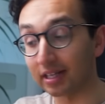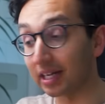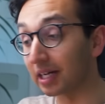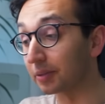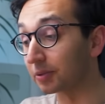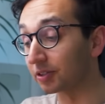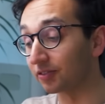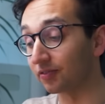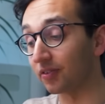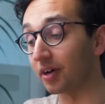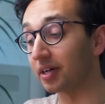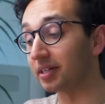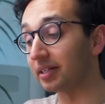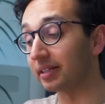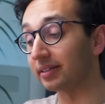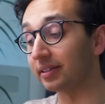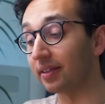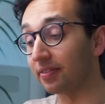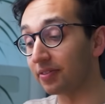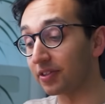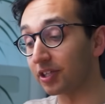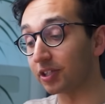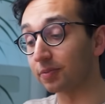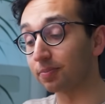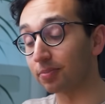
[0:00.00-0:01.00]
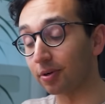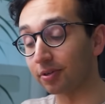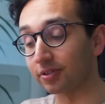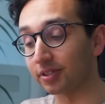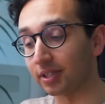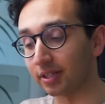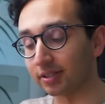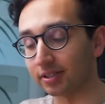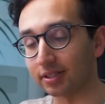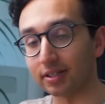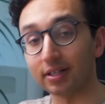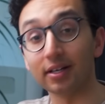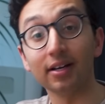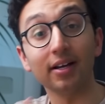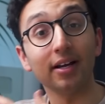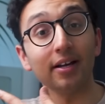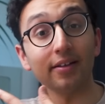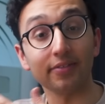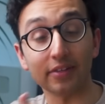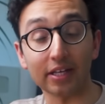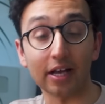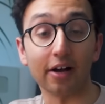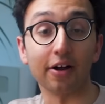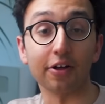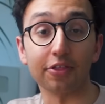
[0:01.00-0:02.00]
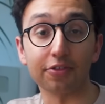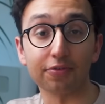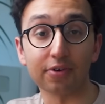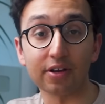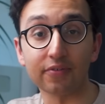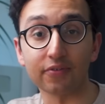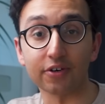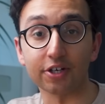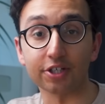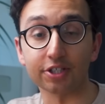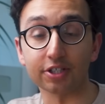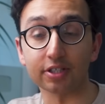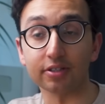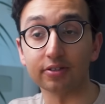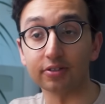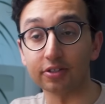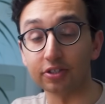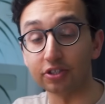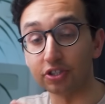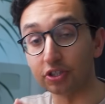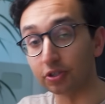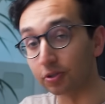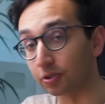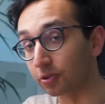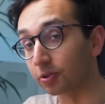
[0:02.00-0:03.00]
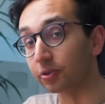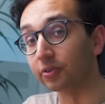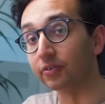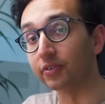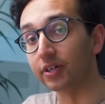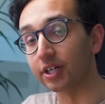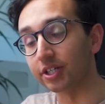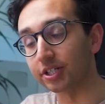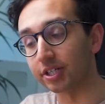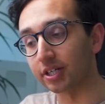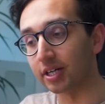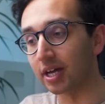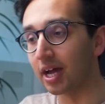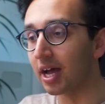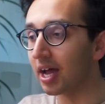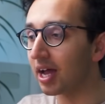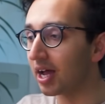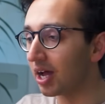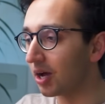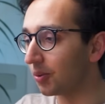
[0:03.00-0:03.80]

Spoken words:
And I was finding that this processor, the i3 version, the dual core version,